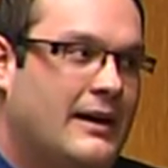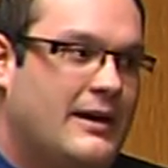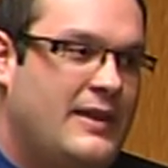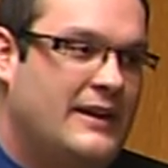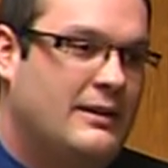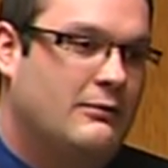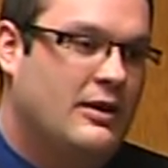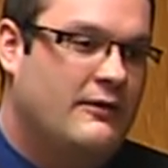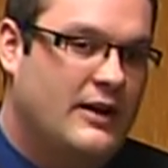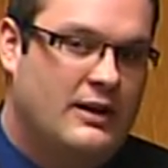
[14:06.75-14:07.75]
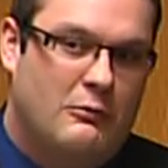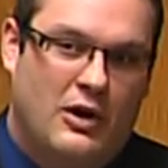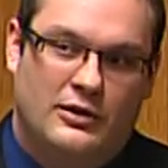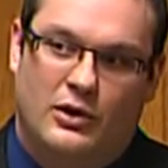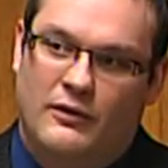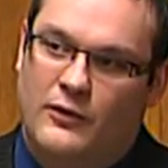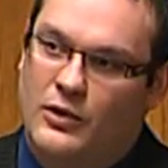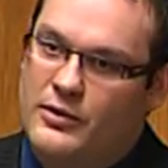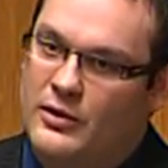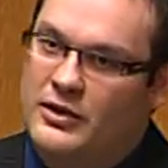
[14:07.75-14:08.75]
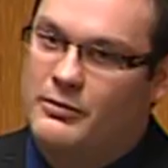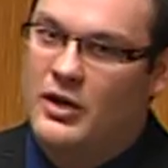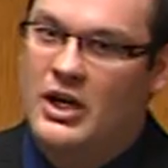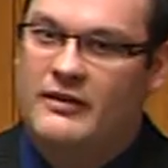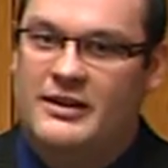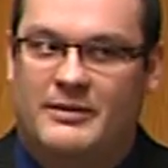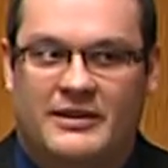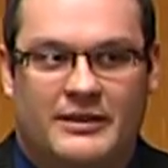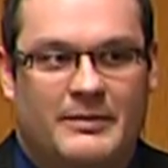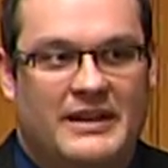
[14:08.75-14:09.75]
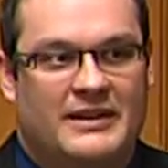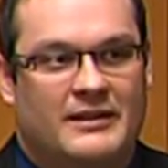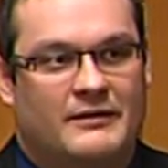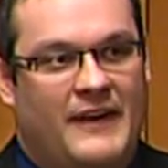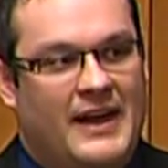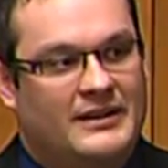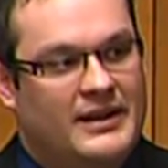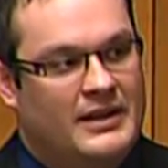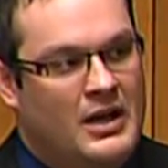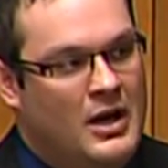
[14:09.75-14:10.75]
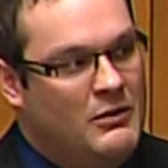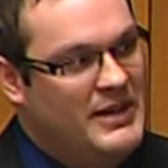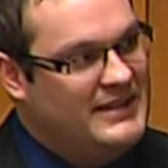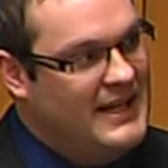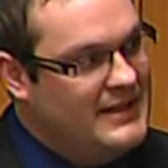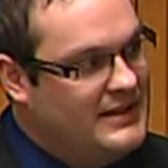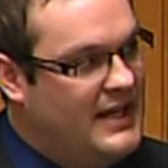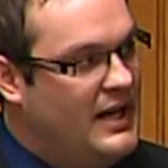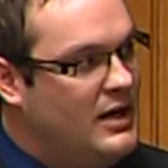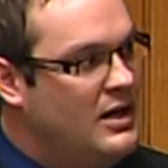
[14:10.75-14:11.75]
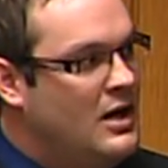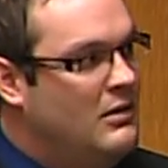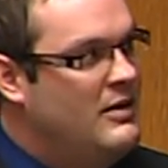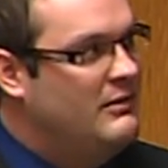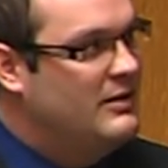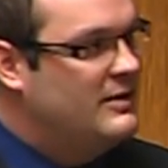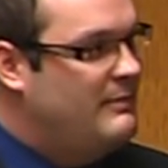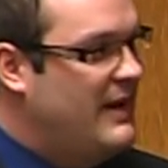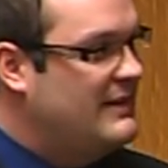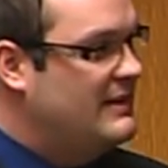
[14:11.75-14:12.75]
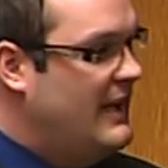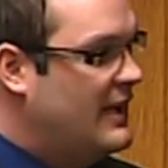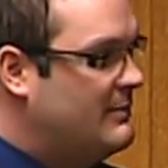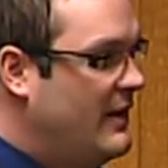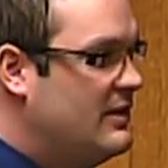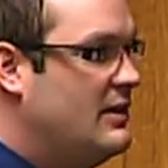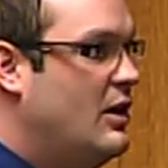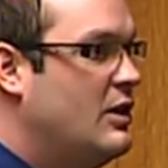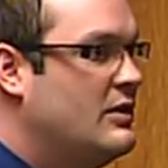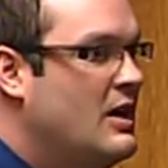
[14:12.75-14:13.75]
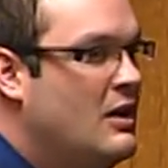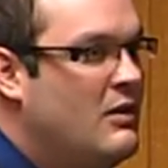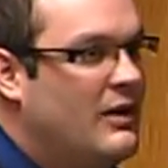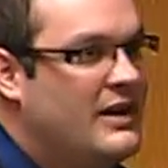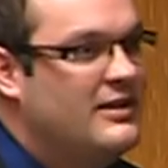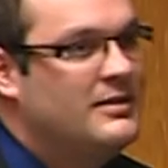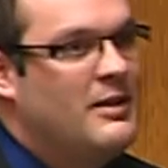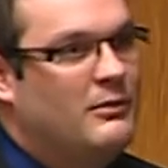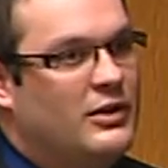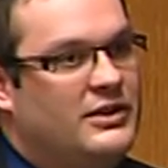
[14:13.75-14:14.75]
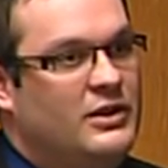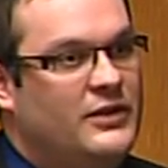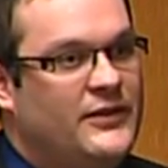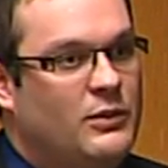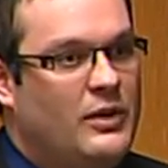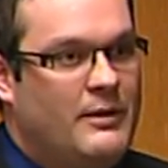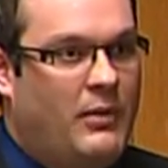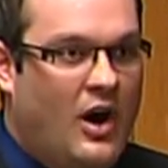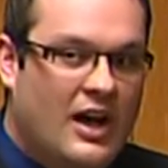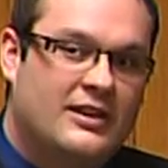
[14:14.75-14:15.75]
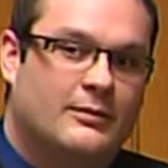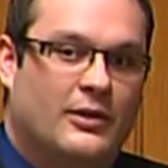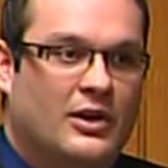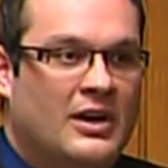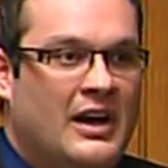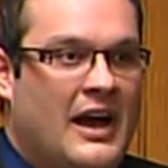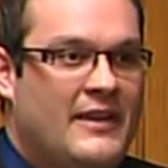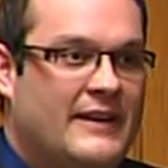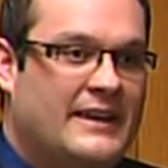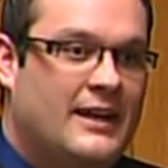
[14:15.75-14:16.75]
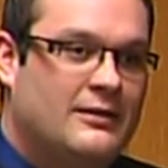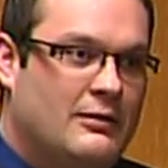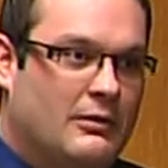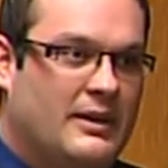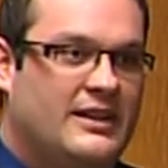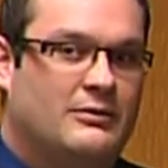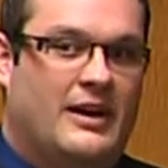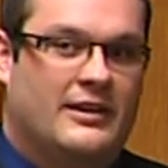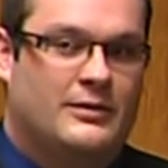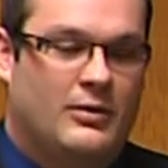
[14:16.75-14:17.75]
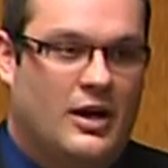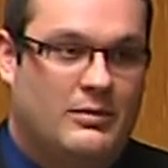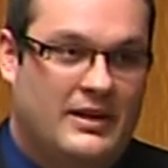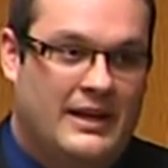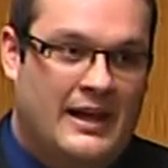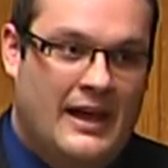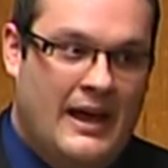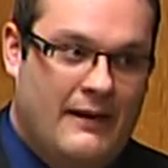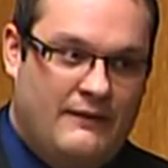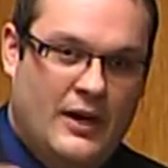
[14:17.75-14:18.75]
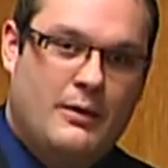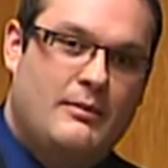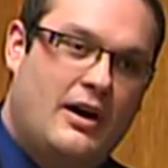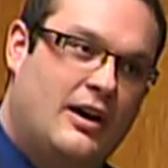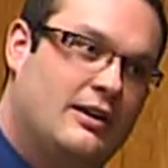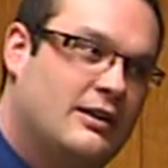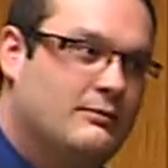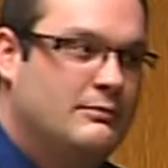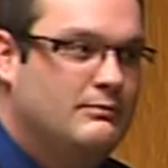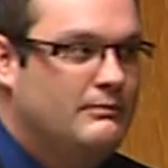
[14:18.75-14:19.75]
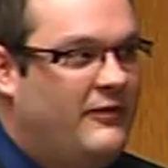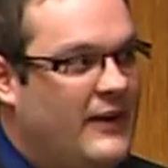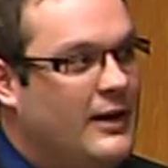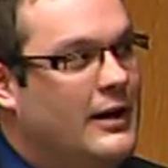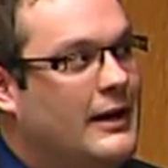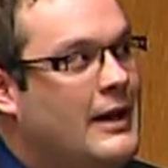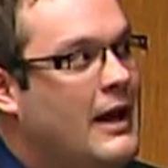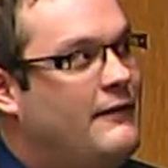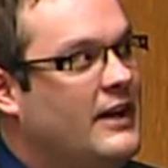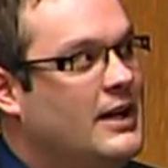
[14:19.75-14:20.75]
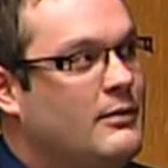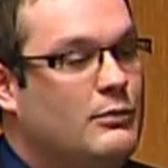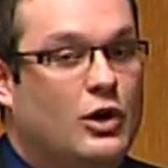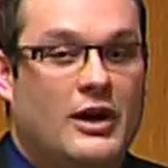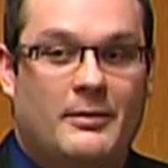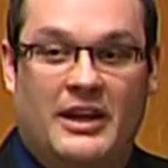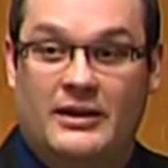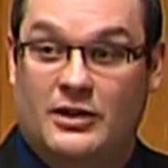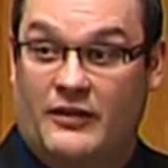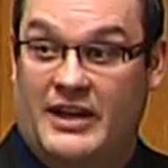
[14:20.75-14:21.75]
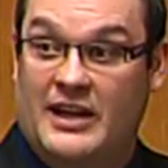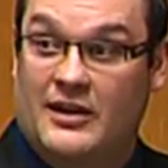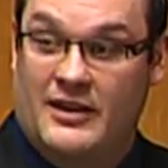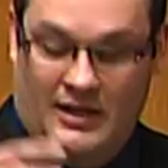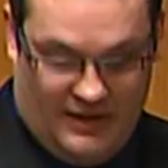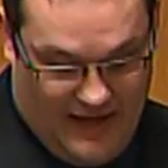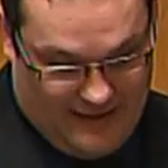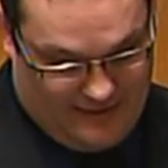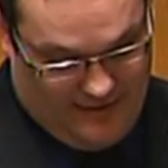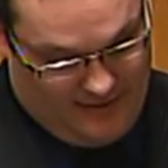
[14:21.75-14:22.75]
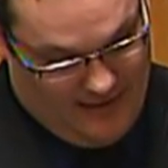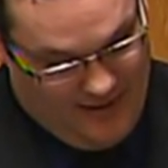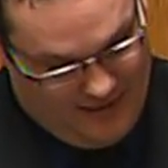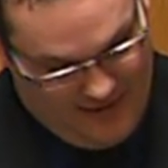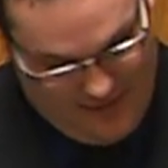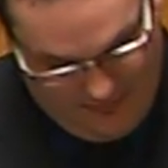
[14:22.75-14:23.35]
a thing that we're very well known for throughout the province, Mr. Speaker. And the fact that we take care, we respect the taxpayers' dollars, we want to use them in the most useful way possible, I think that's a reason why there's probably a fair number more MLAs over here than on that side today,